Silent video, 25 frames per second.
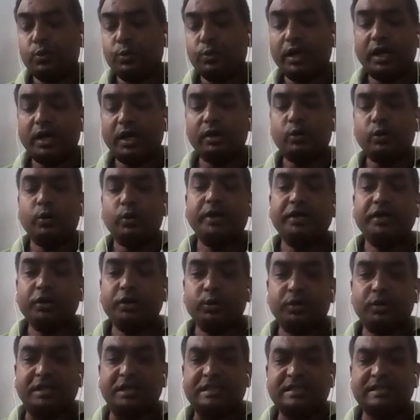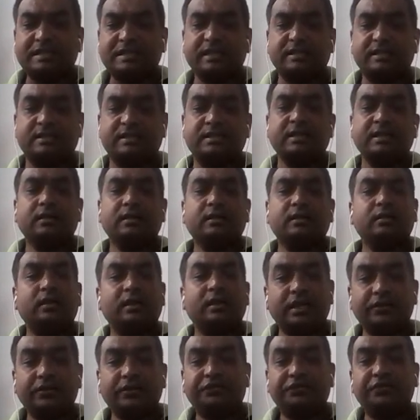we are going to discuss the
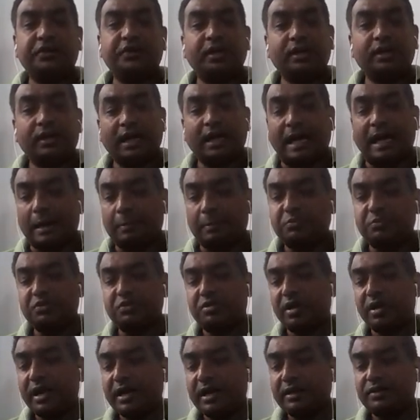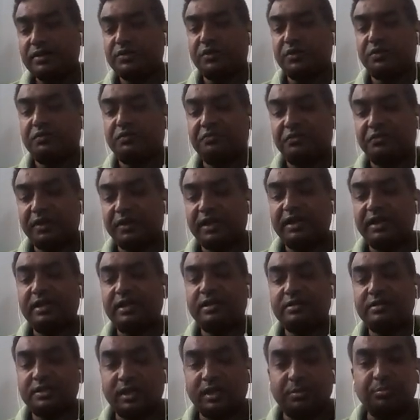different abstracts of
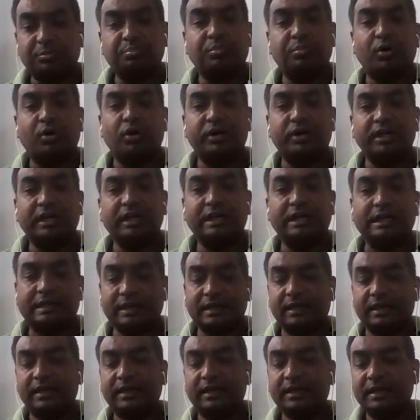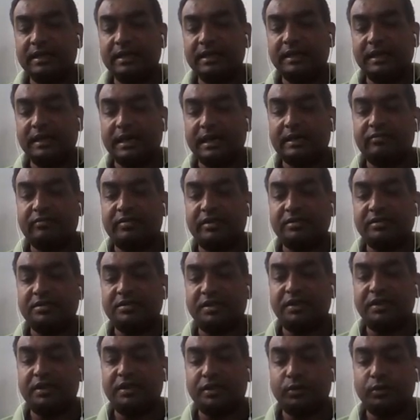various important Indian
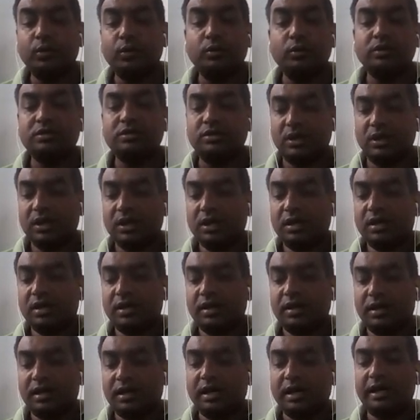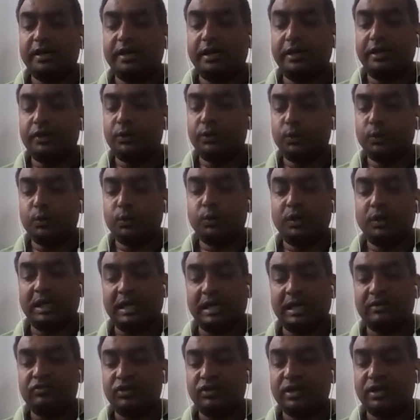electricity rules related to
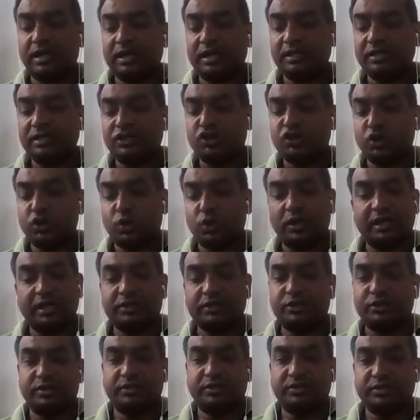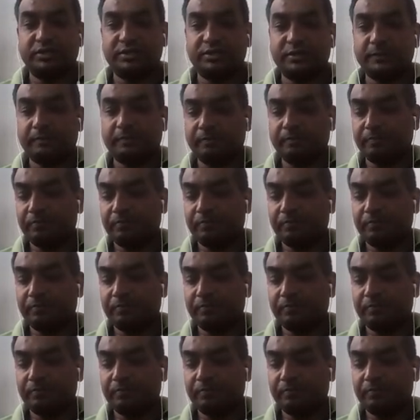electrical installations.